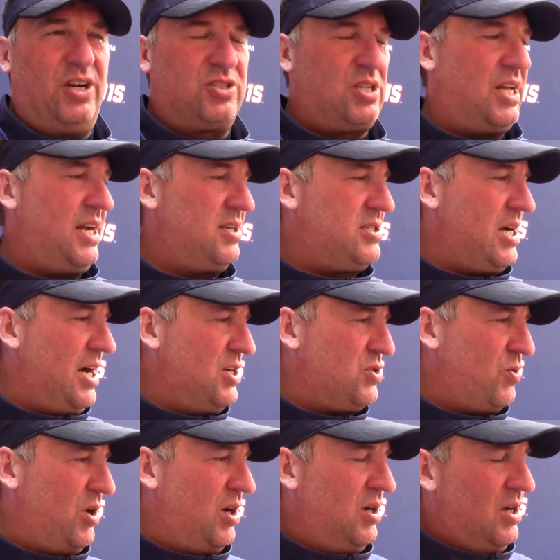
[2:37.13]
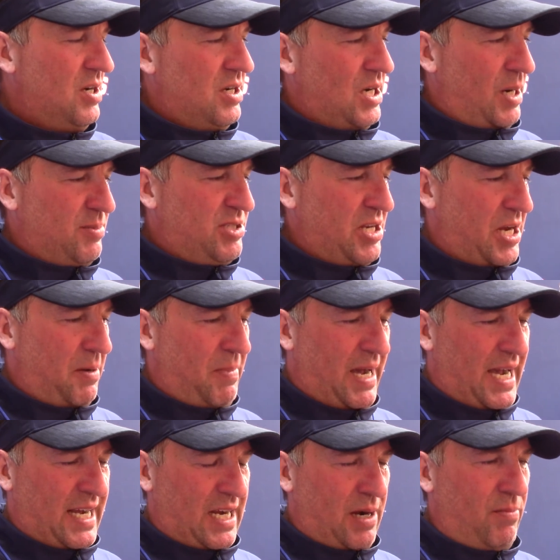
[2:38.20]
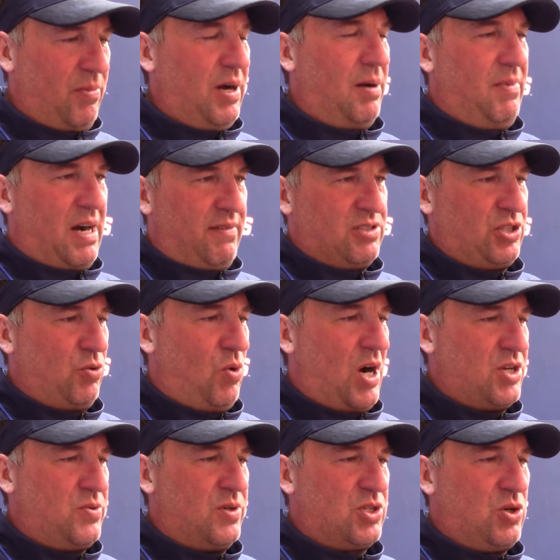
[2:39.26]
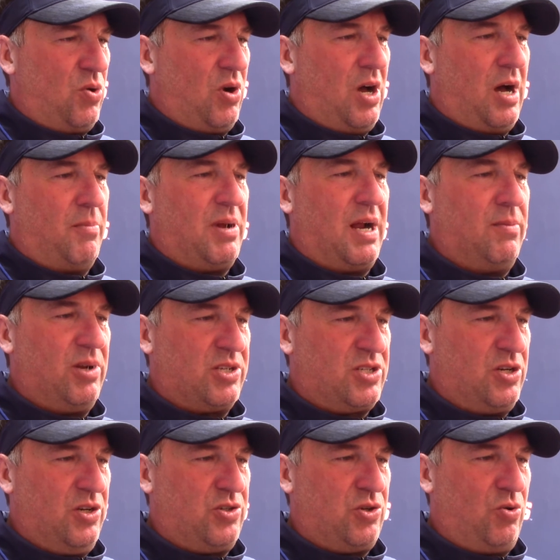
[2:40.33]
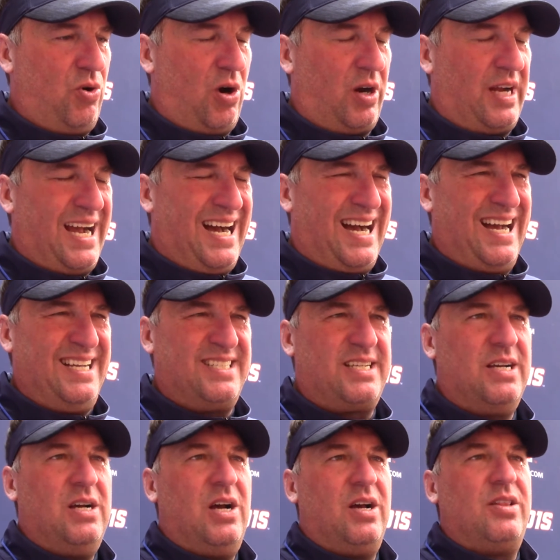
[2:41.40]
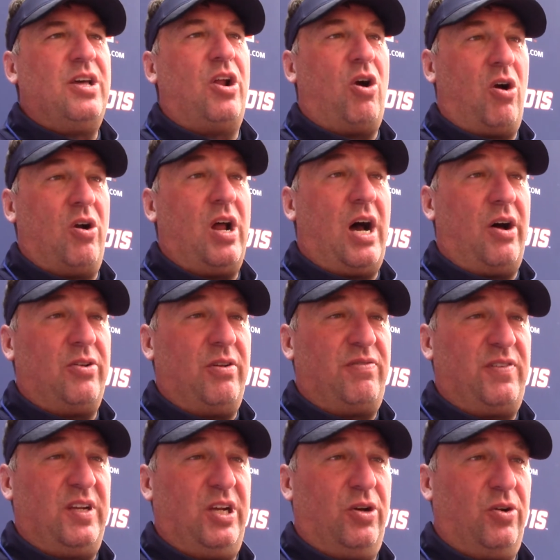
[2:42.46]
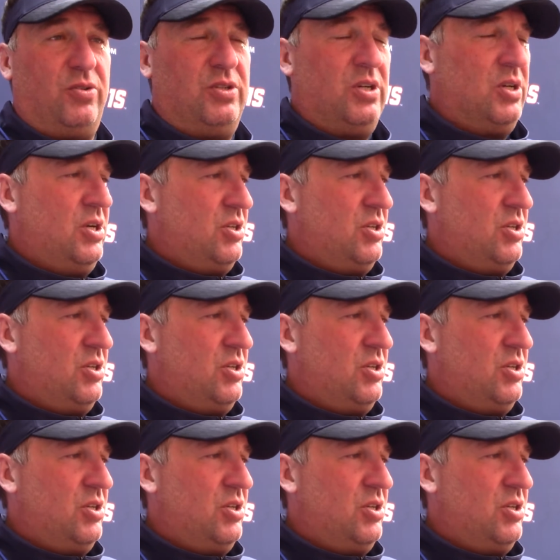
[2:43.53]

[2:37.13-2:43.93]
There's a lot of times where I'm standing back and I'm obviously watching what's going on, but I'm listening to our guys that aren't on the field,